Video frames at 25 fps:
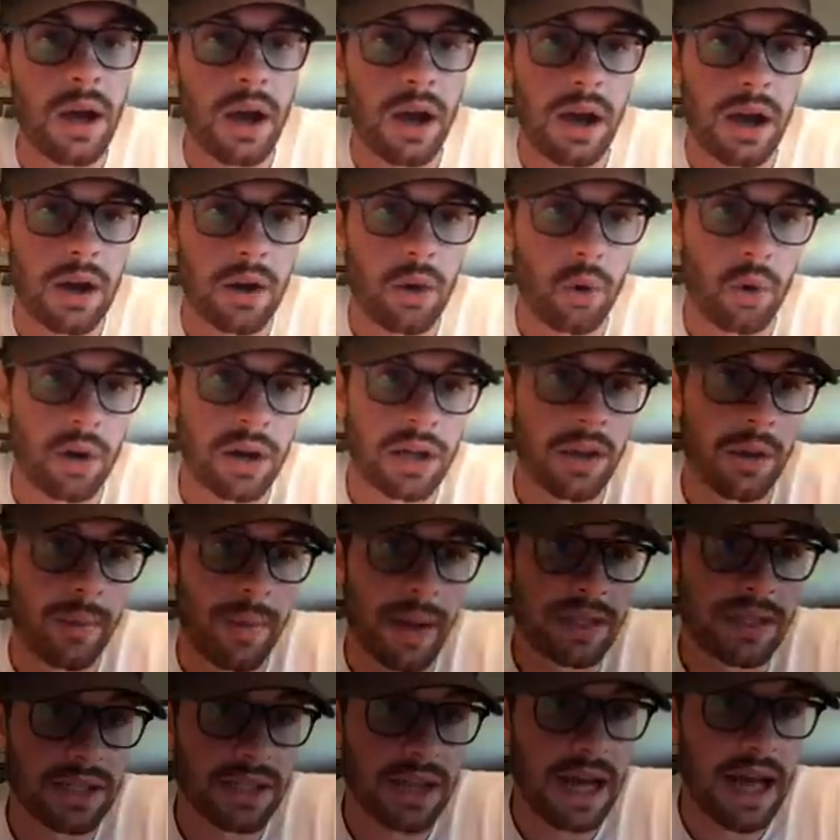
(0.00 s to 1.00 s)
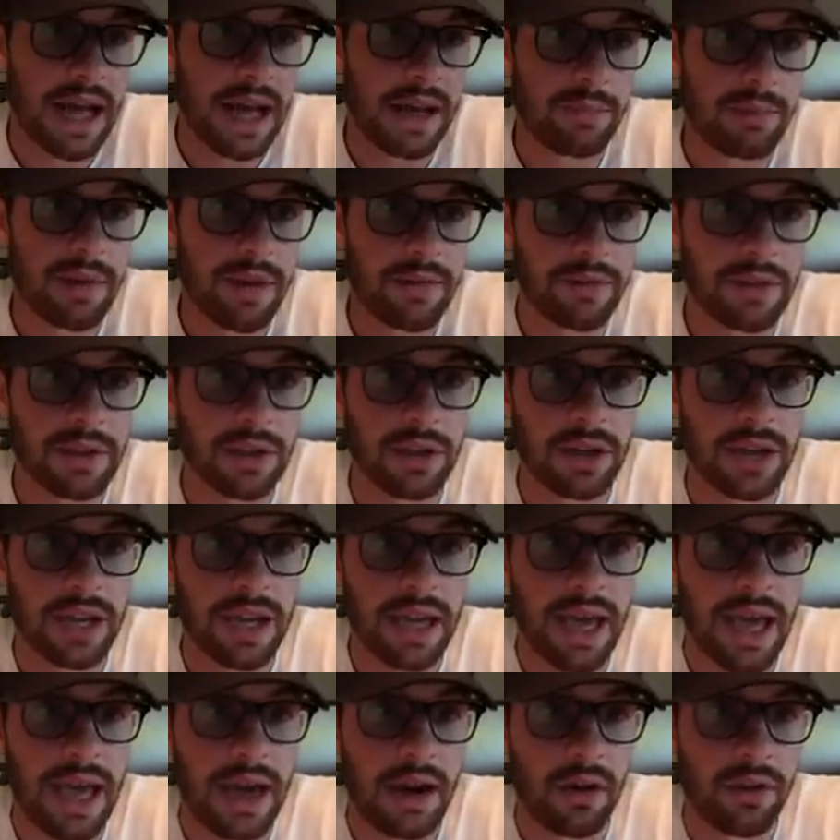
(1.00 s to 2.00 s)
Corey Clement's a guy I'm definitely
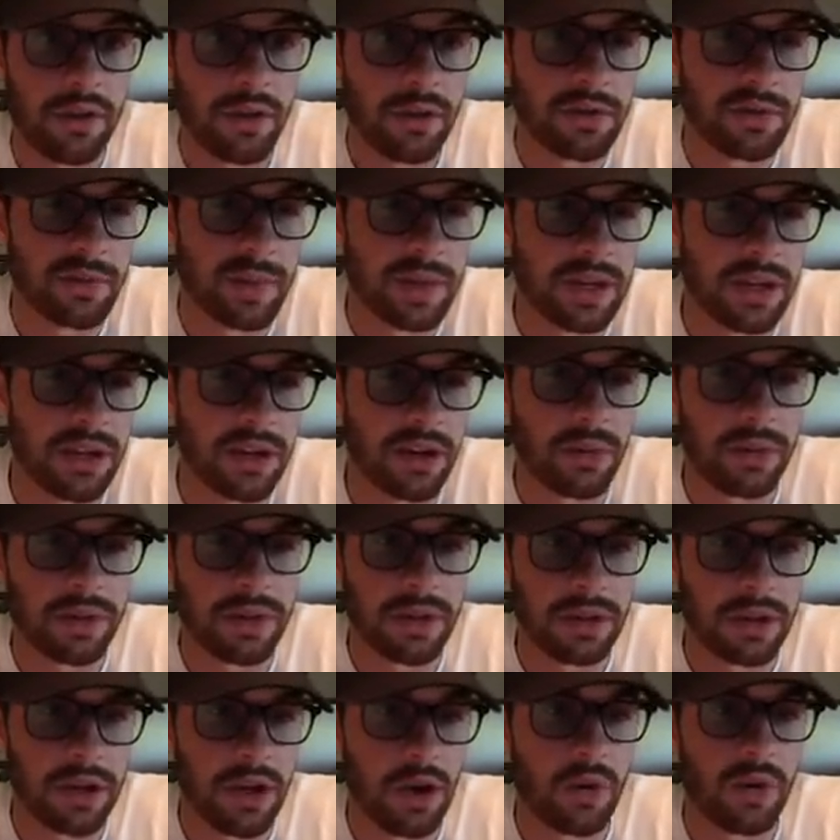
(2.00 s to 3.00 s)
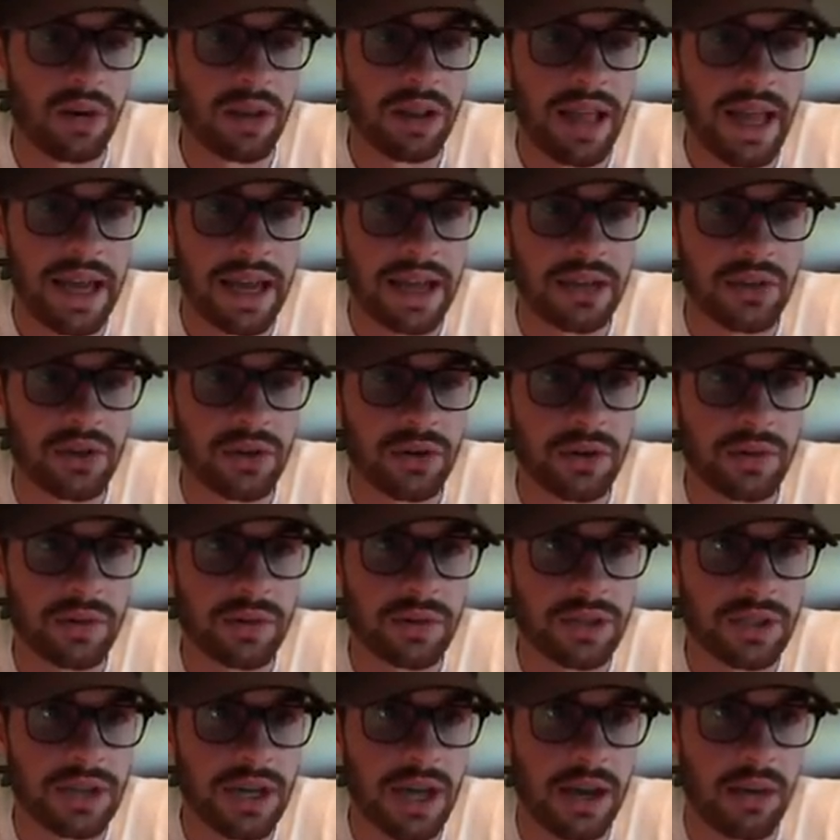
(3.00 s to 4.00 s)
looking at, although he's been dealing with a lower leg injury,
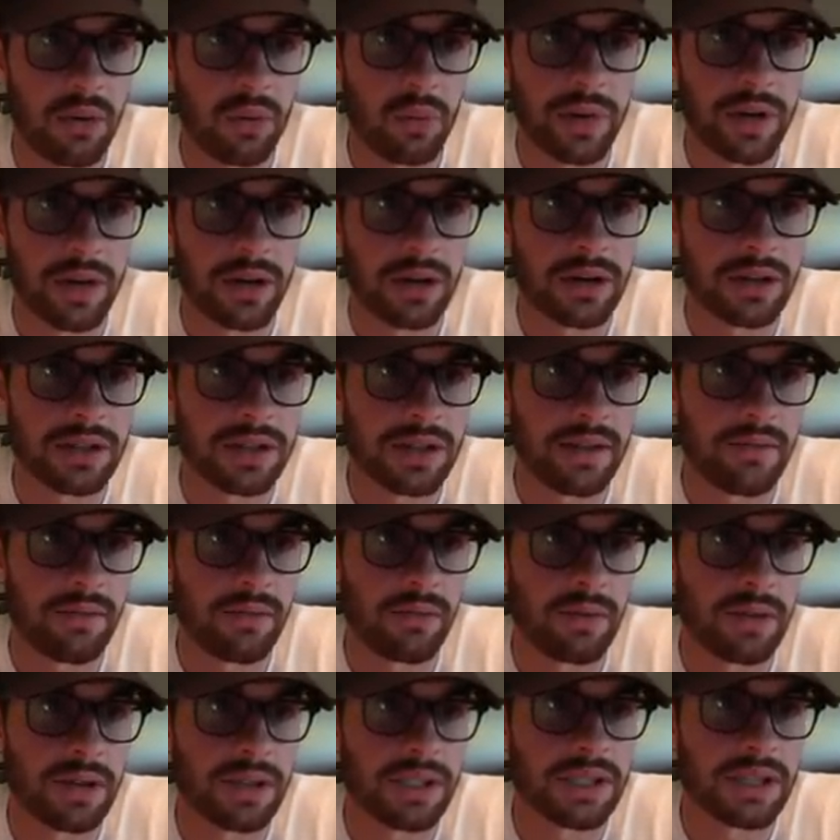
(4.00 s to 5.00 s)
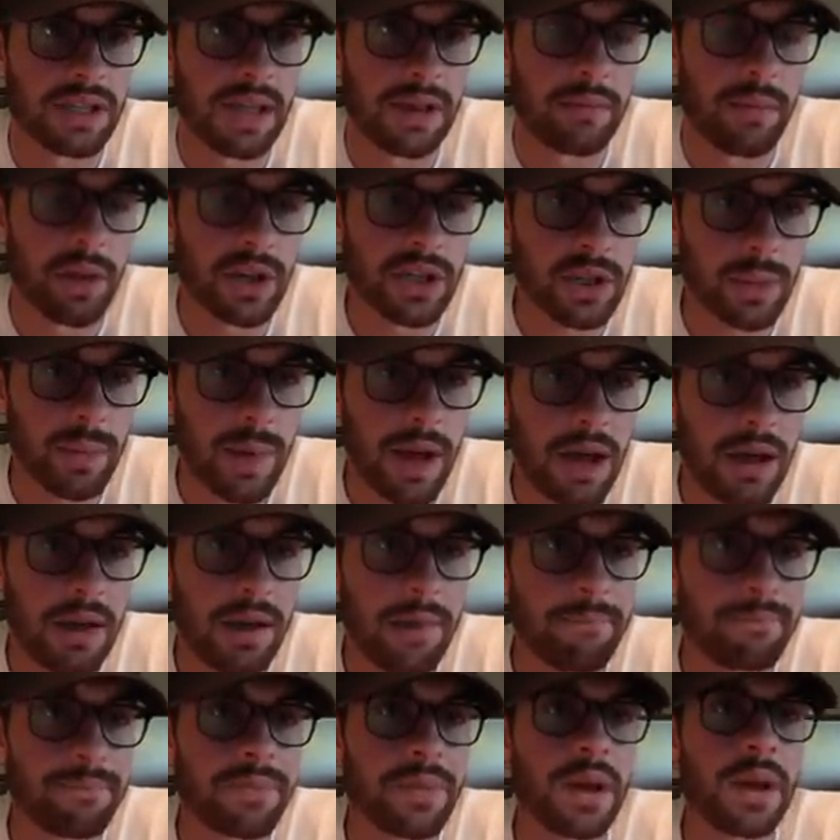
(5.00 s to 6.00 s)
which is kind of weird because they haven't really said much about
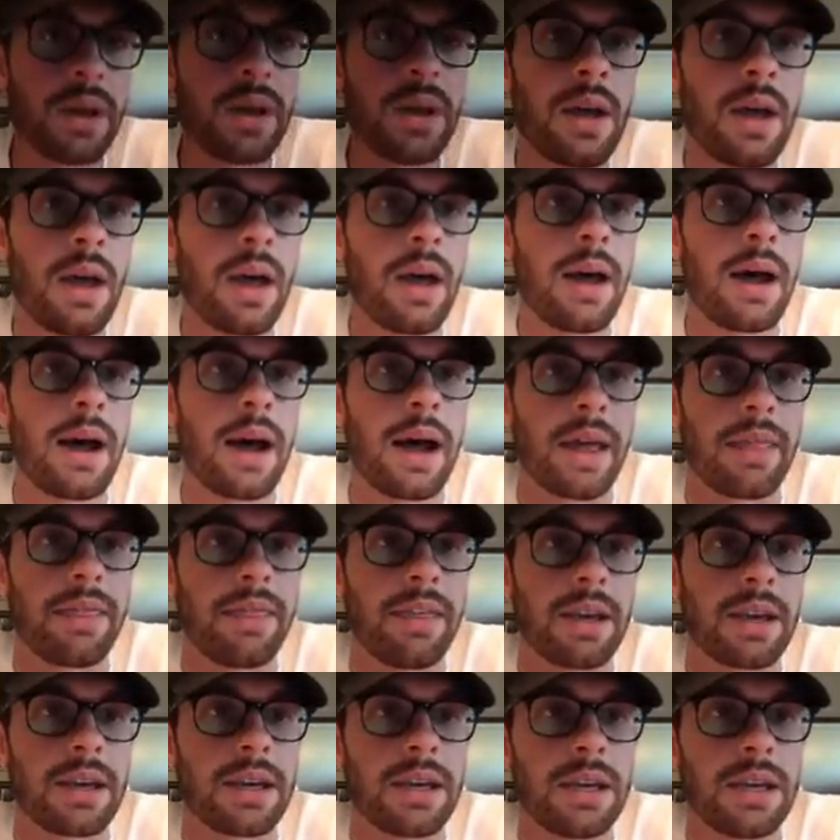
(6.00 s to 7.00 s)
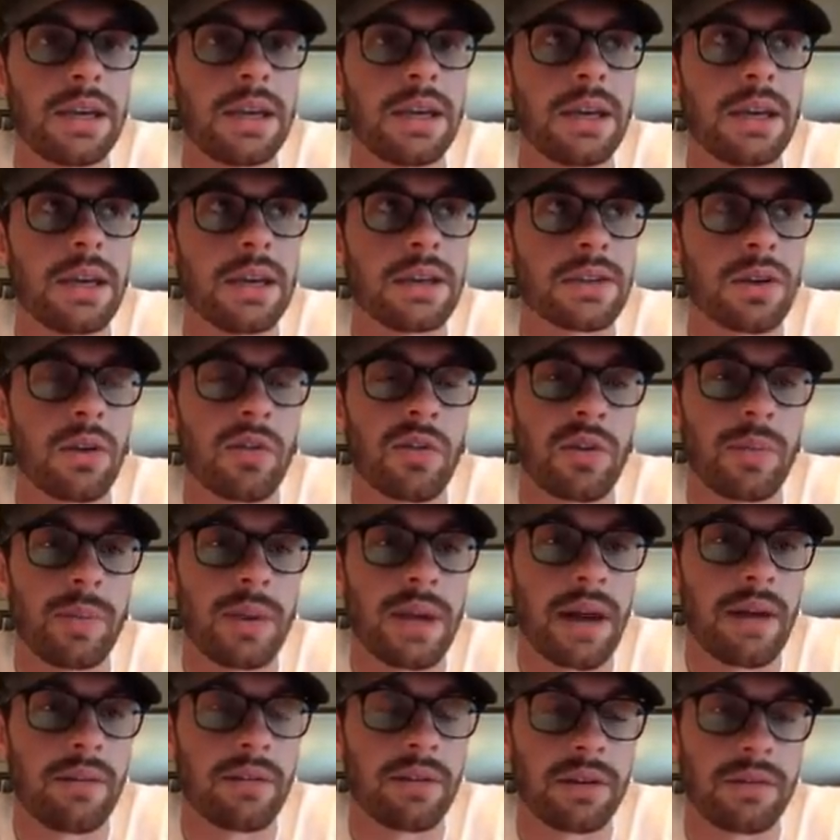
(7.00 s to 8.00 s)
it. I think he is going to be
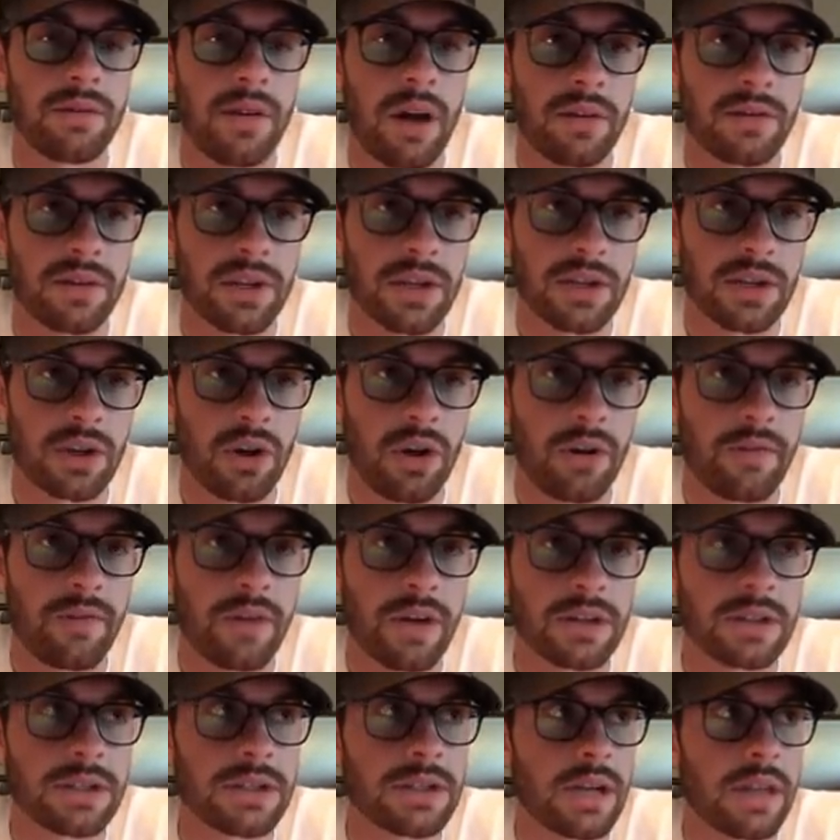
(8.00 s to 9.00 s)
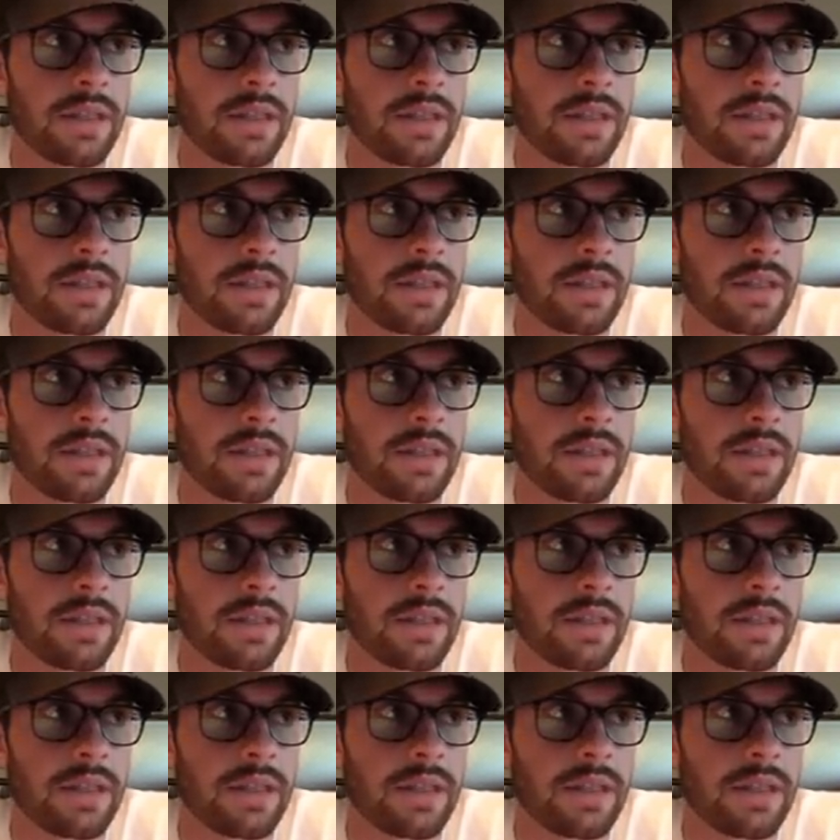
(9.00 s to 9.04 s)
heavily involved in this offense.